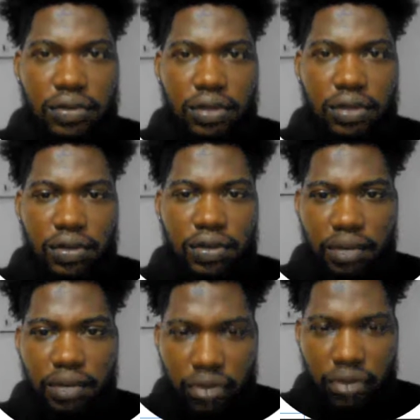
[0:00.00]
what I'm
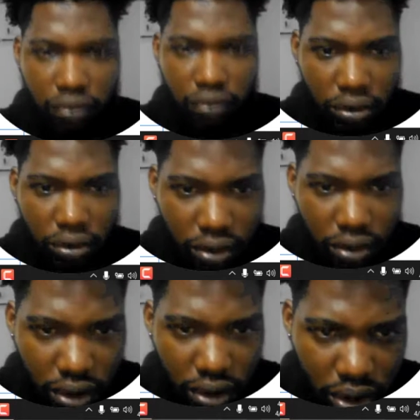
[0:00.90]
doing wrong.
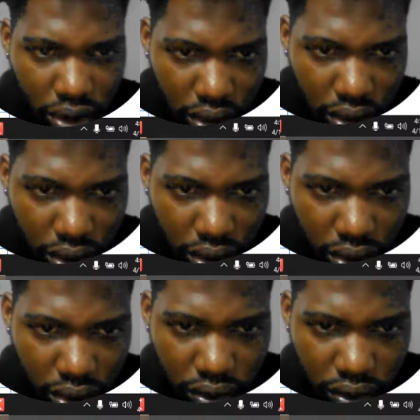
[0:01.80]

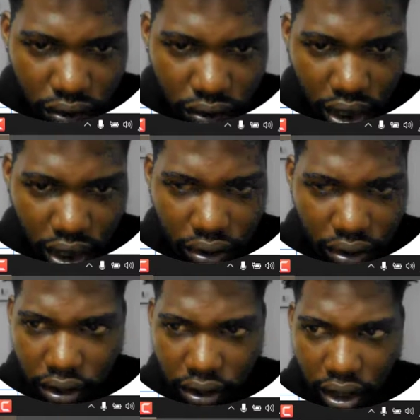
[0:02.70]
So I thought
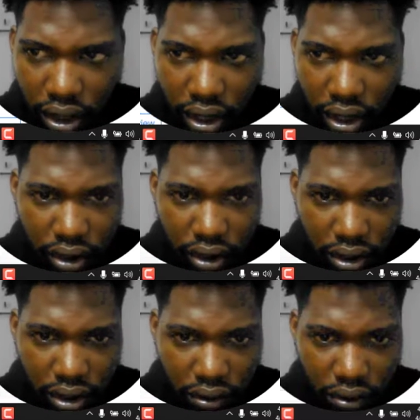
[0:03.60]
I had the
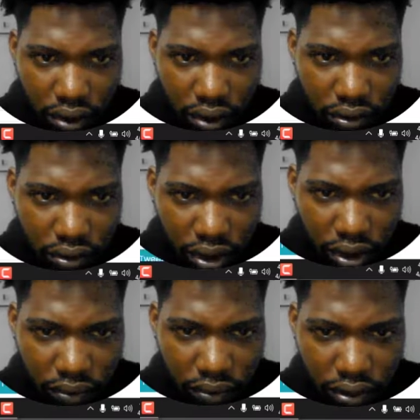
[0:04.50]
correct username
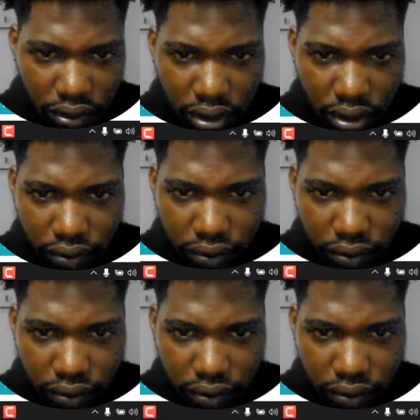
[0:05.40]
just now.